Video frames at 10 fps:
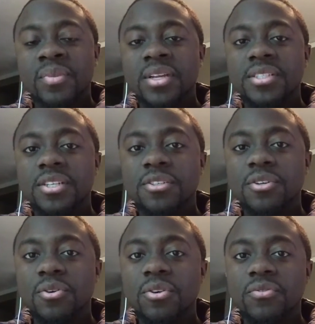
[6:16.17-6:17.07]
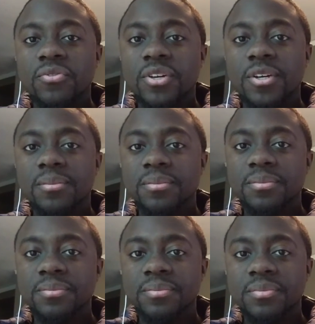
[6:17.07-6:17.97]
So going from
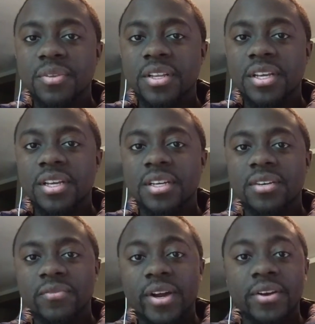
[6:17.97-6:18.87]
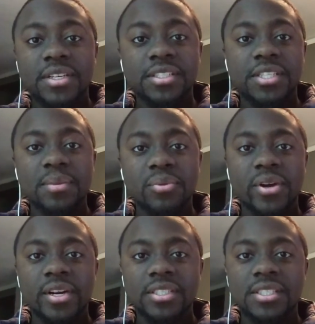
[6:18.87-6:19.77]
the very
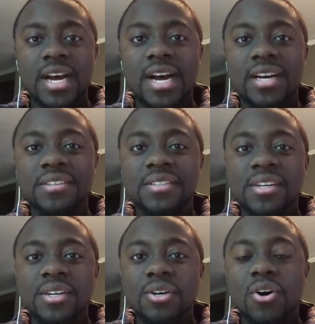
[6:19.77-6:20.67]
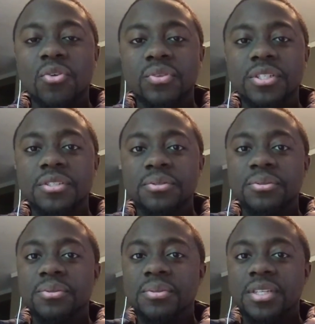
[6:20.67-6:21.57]
contemporary style over
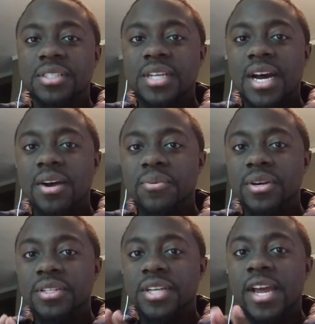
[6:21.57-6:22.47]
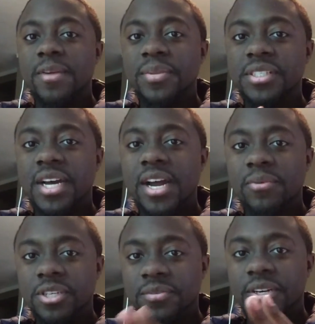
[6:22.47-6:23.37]
to a style where it's AME Zion,
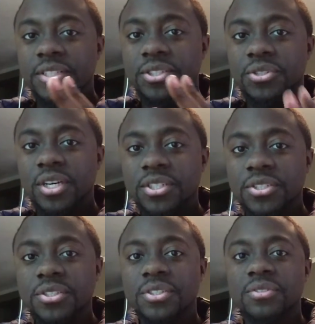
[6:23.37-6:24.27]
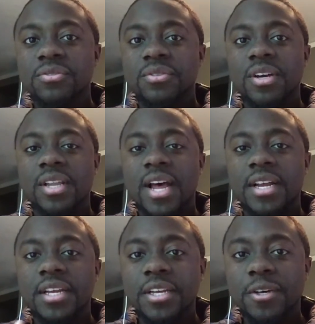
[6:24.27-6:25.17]
where it's very structured, a lot
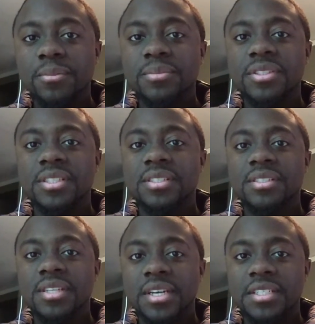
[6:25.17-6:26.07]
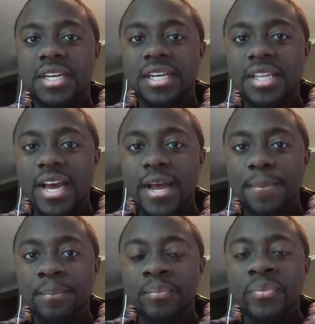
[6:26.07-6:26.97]
of hymns and things like
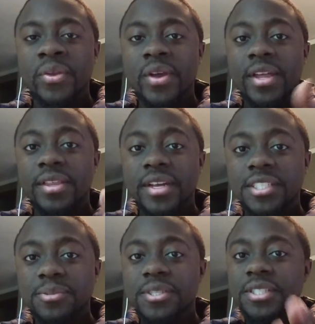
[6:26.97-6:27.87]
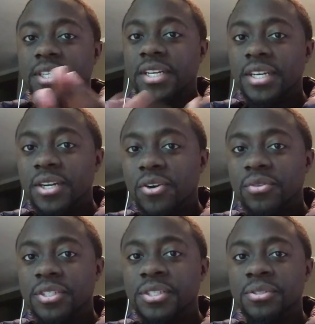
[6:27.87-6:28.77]
that, and then switching again
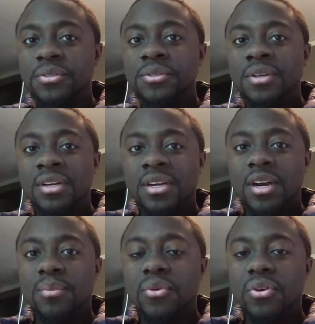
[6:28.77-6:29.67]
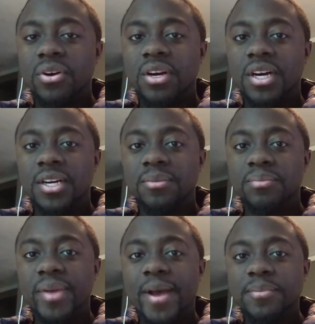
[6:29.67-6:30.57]
over to a more
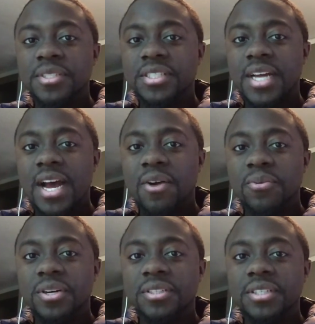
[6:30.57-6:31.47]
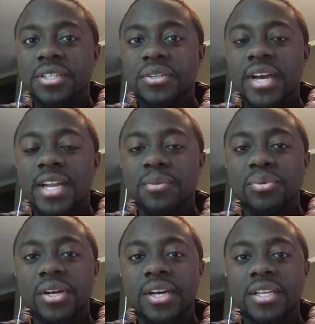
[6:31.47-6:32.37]
Baptist style where you have to
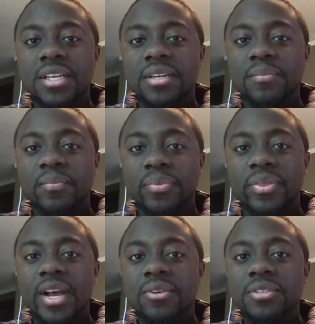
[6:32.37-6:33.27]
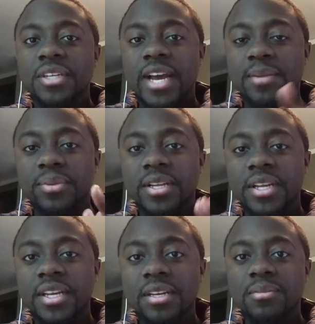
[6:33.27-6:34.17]
play not only do you have to play the
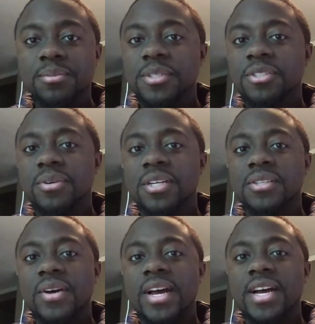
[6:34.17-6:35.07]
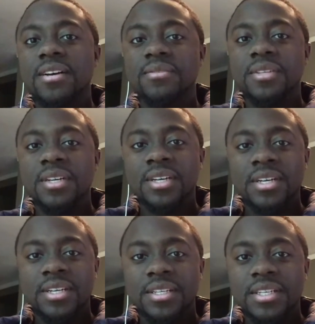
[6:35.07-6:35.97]
hymns, but you also have
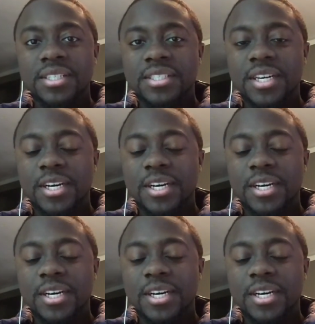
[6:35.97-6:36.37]
this